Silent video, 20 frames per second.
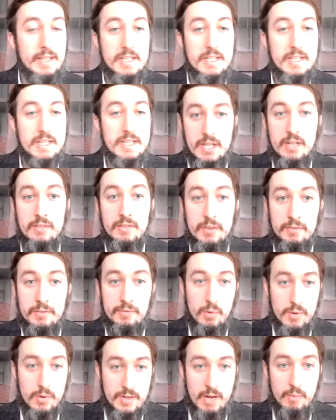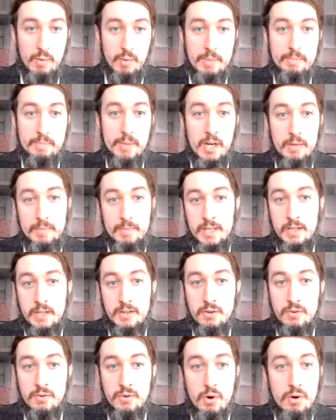idea of the 4-day week becoming the
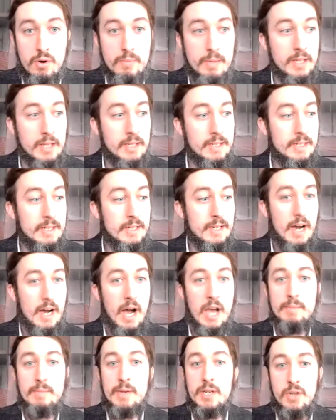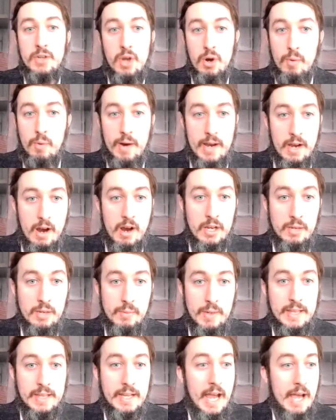new normal, I'm in no way
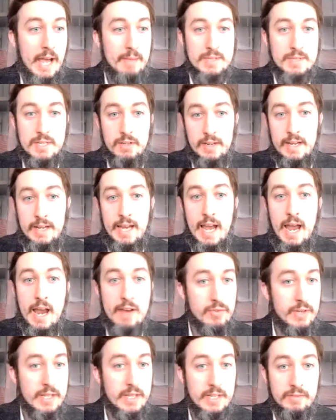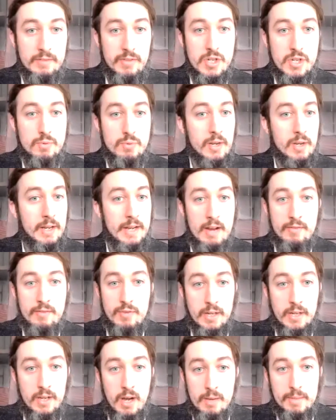arguing that absolutely every individual in
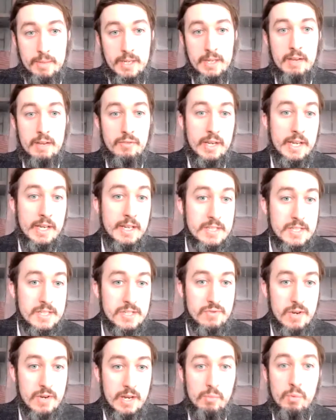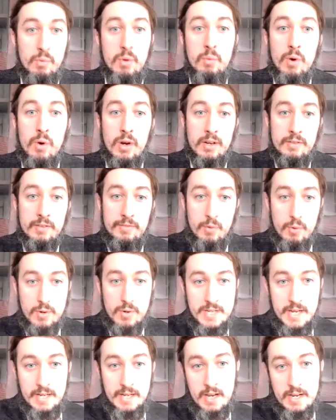every company in every industry will work a
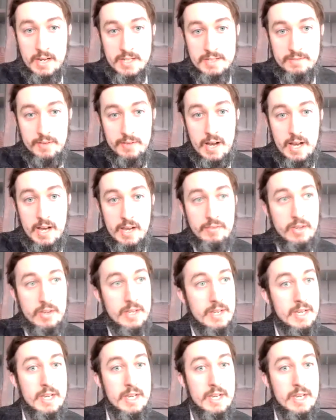4-day 9-to-5.